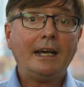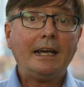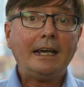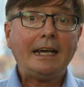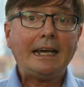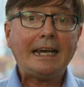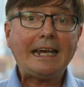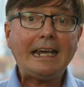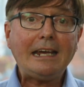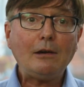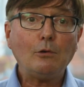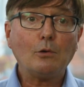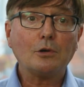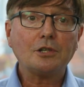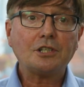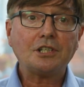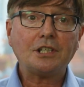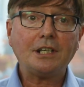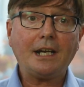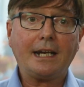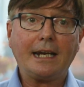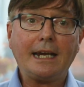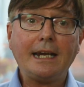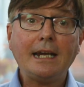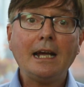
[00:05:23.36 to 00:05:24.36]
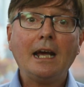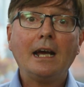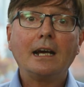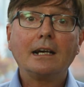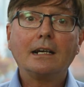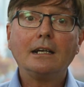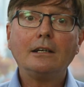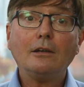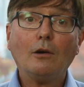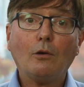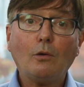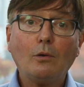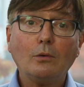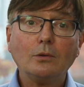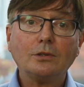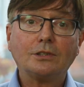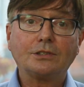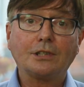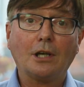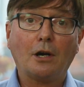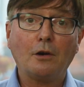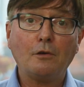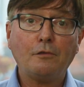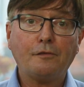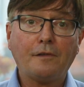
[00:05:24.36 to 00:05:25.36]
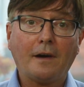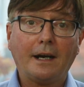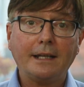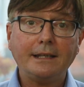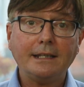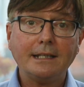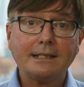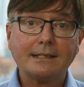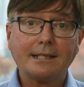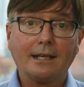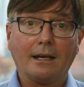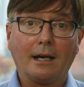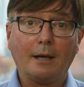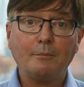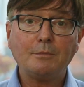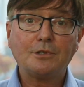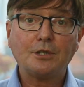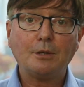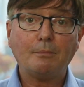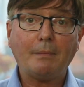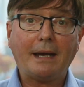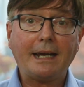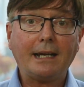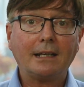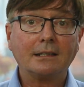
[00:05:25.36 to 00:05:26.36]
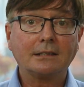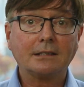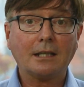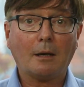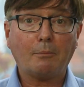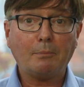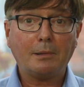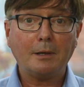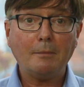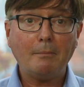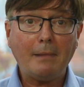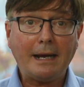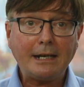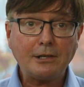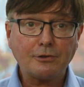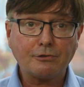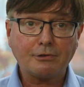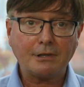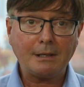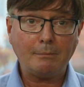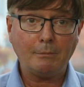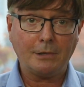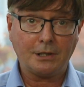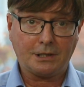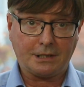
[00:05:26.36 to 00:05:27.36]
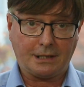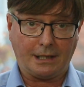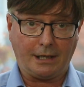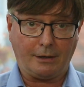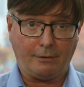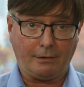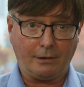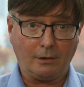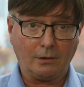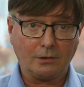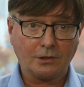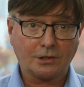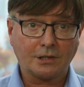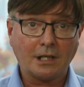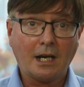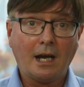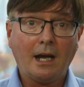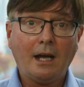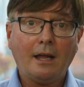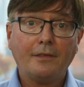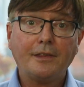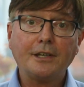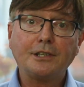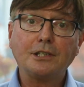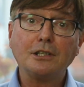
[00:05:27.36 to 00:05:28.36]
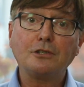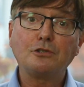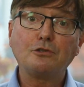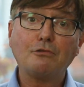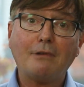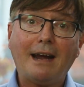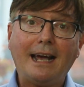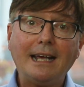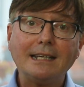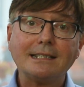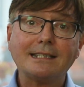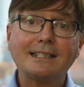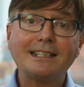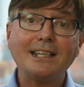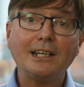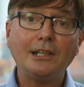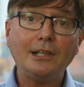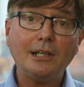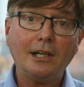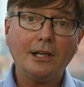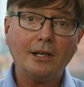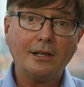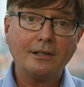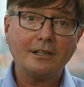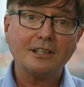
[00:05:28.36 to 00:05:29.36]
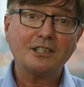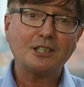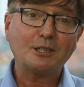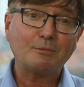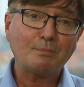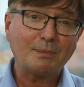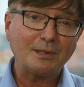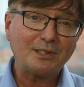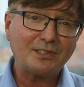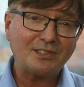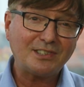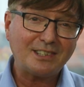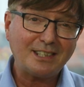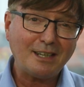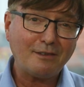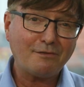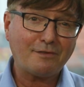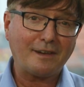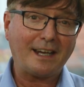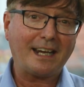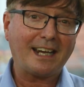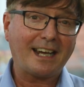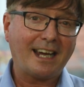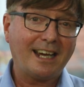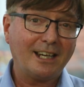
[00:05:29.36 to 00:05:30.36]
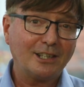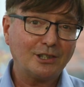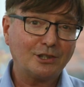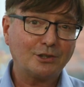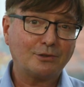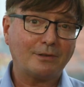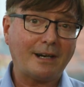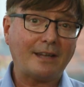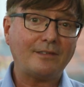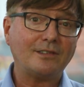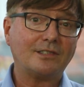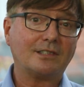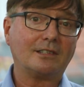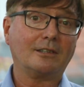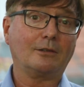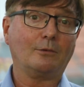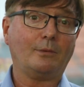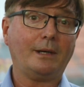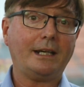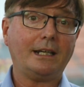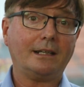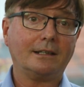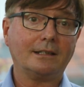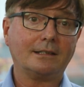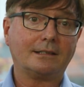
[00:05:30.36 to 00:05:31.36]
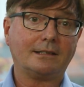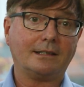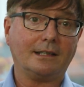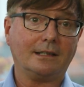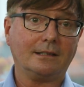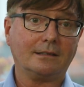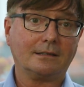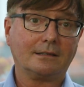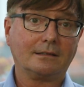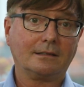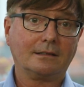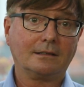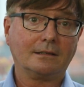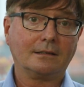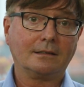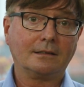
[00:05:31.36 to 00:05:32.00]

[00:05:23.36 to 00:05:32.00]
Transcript: he or she can also find the time to make supplementary materials that address the learner's specific strengths and weaknesses.